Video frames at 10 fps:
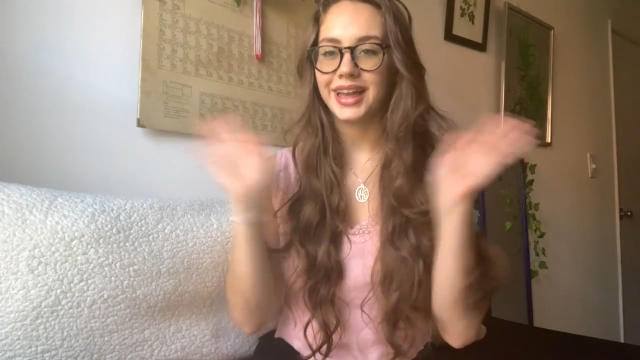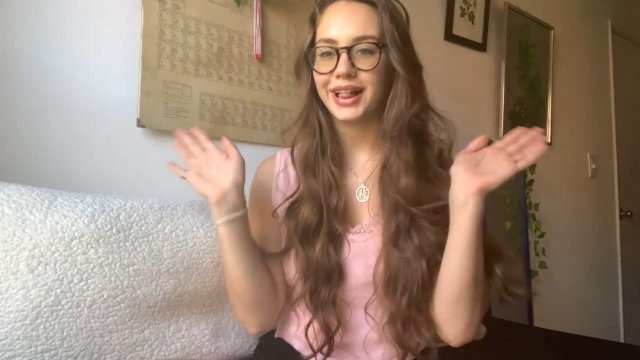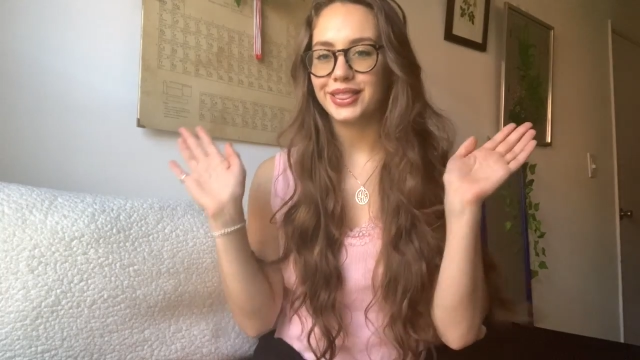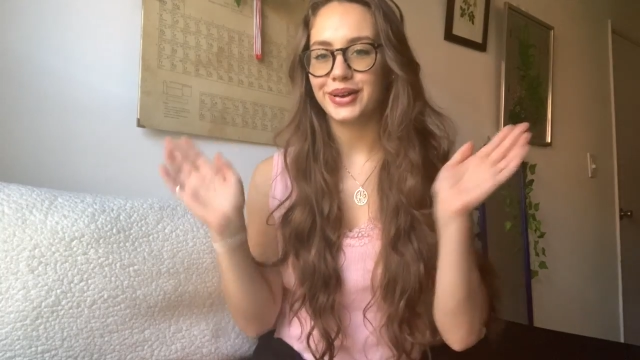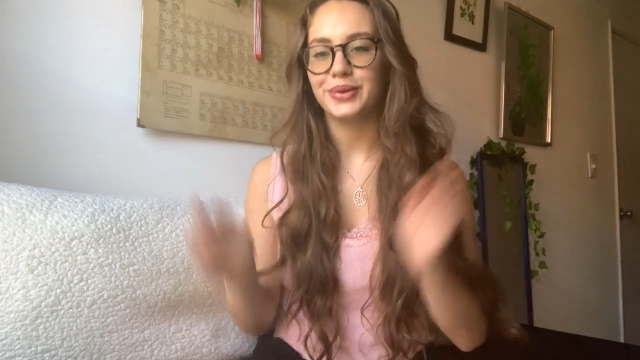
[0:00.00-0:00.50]

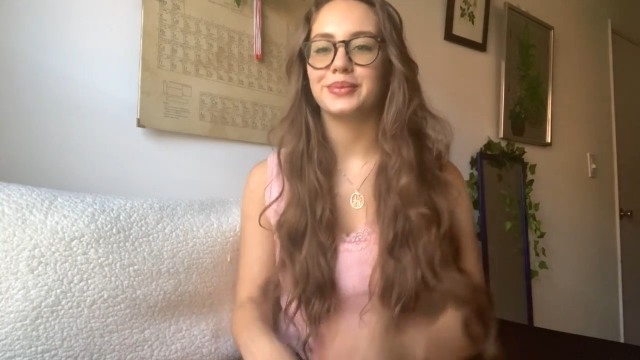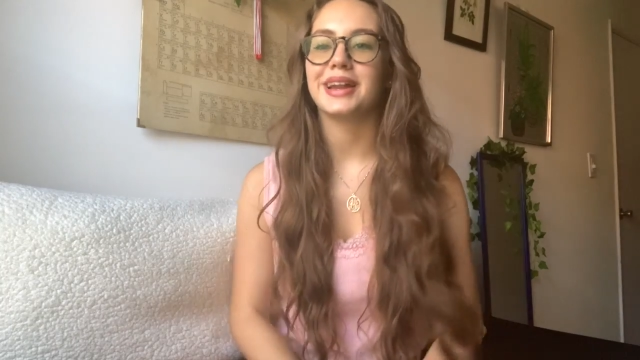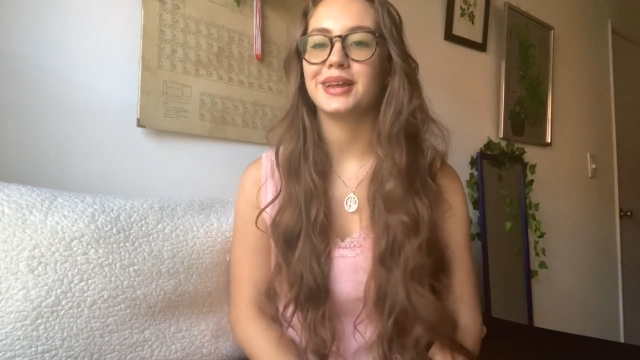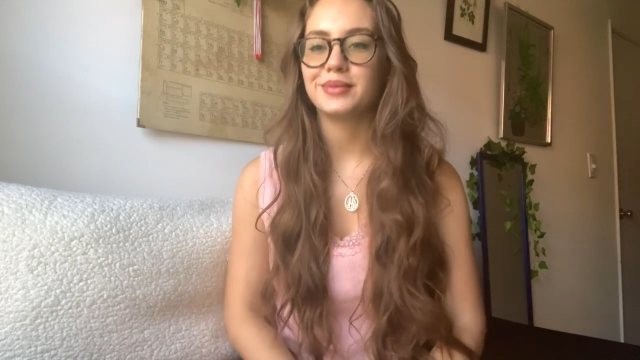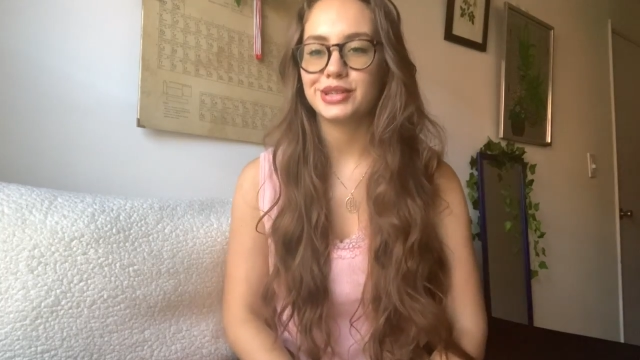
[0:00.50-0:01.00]
Hello, my
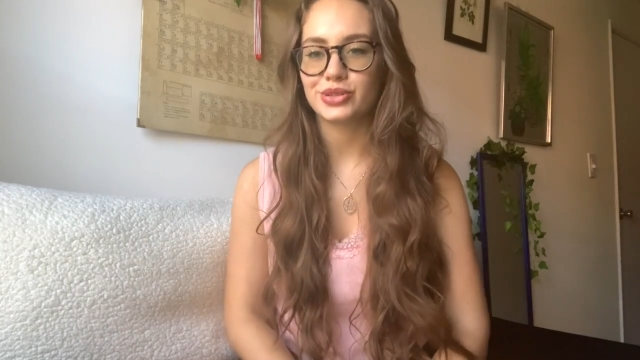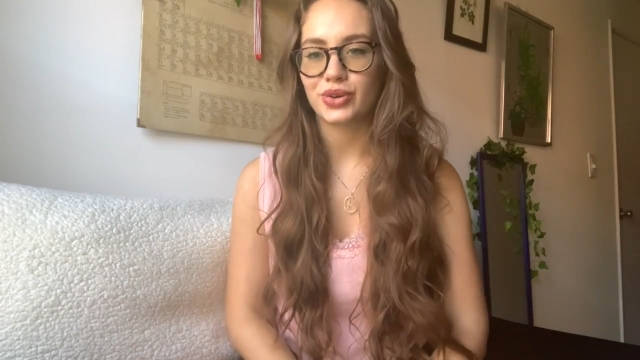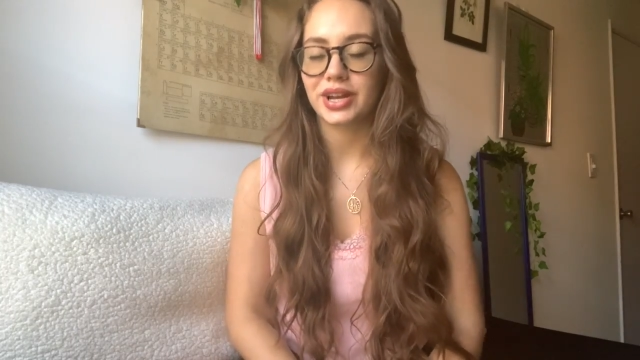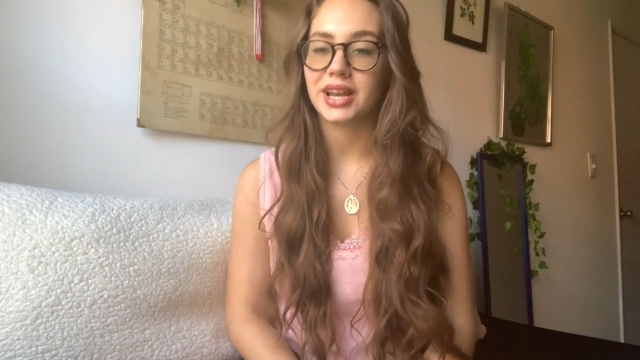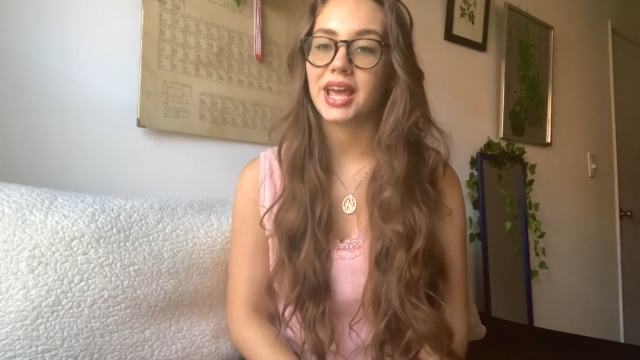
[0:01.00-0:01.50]
name is
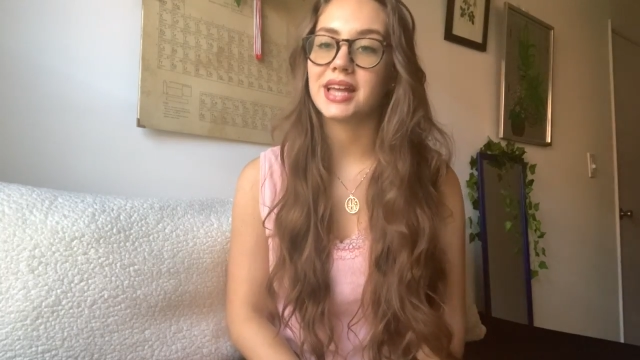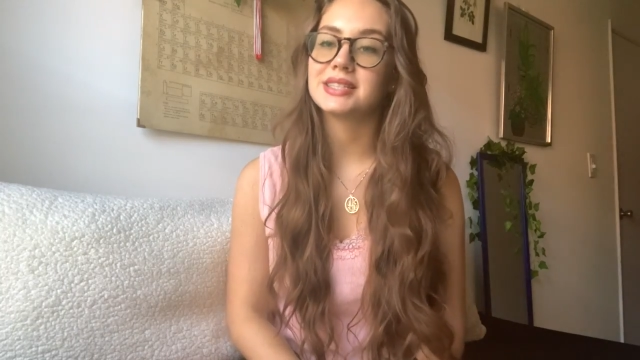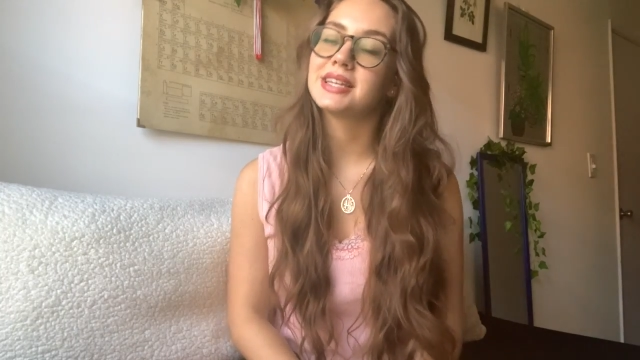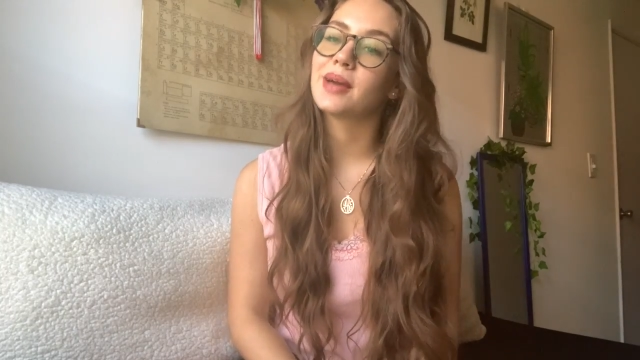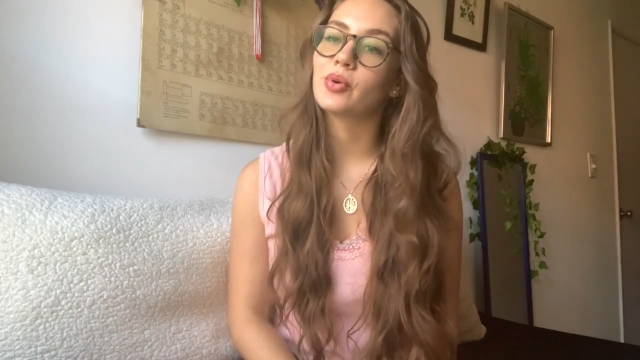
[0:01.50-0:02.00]
Jordan, and
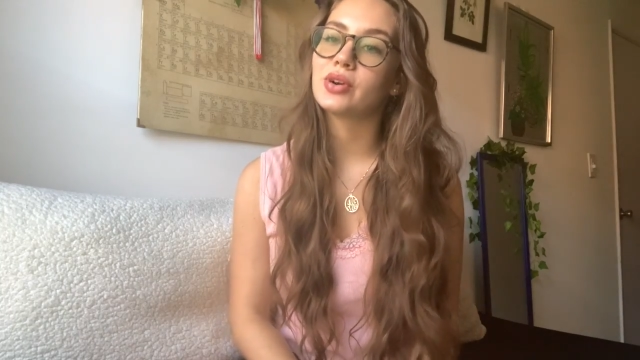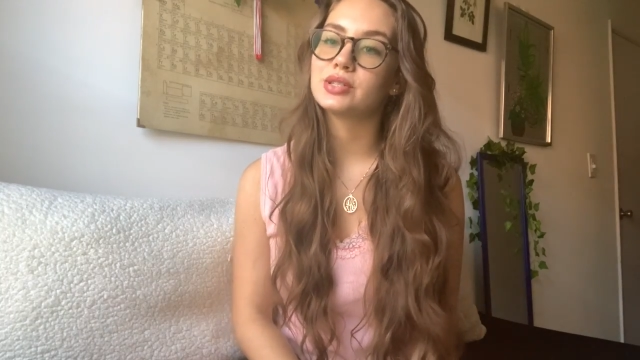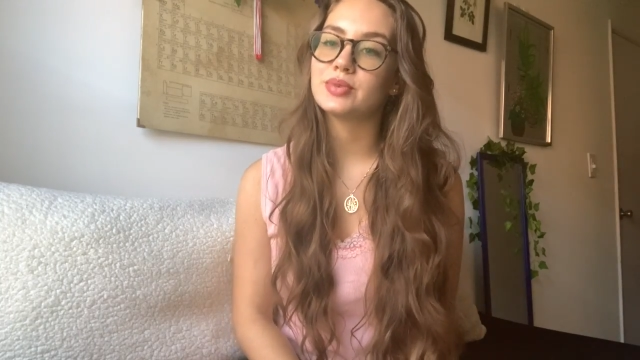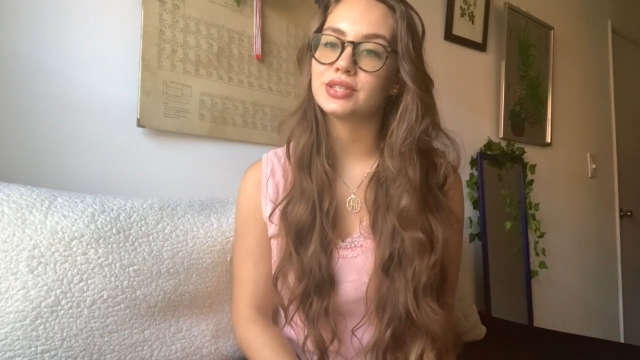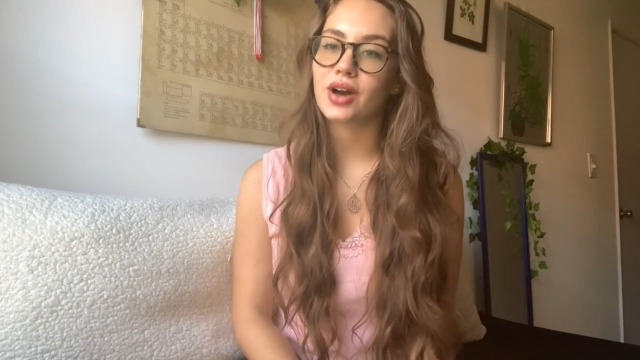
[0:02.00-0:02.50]
today I'm going to
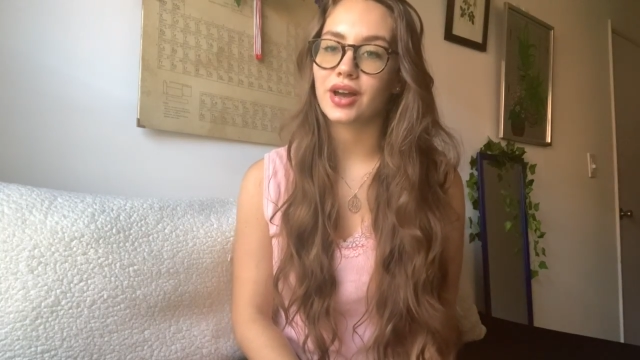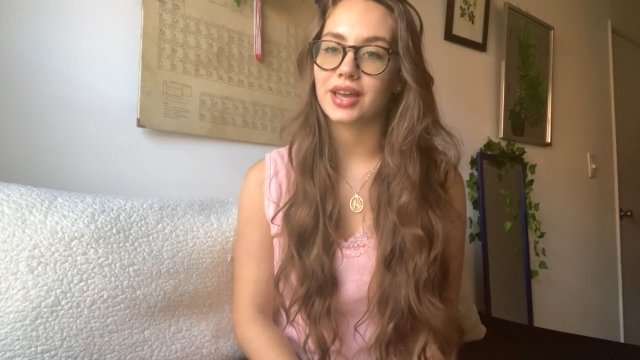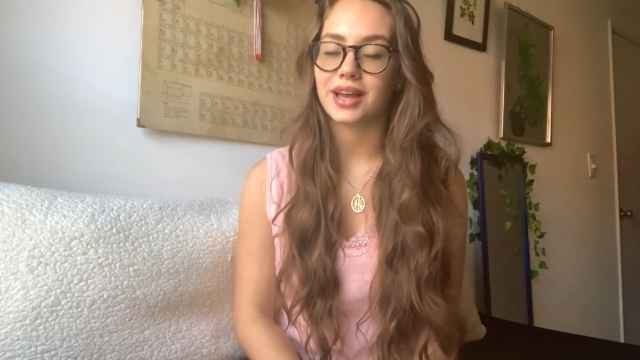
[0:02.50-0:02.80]
be talking